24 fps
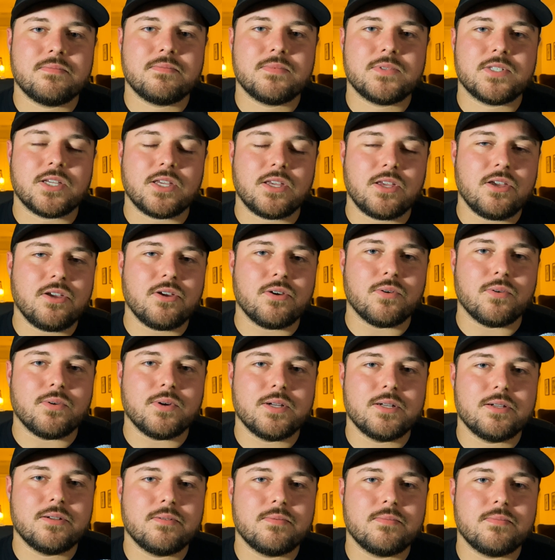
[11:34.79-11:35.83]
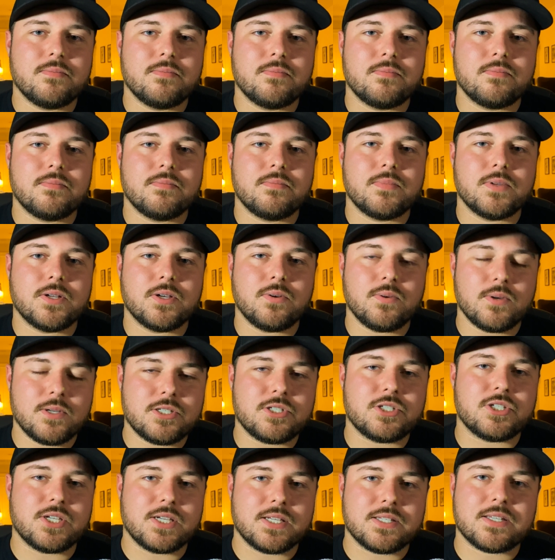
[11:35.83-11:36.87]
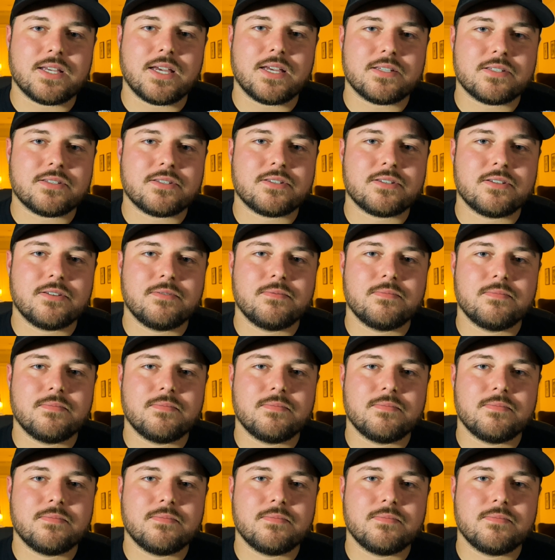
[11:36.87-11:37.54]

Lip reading: To you, who is Jesus?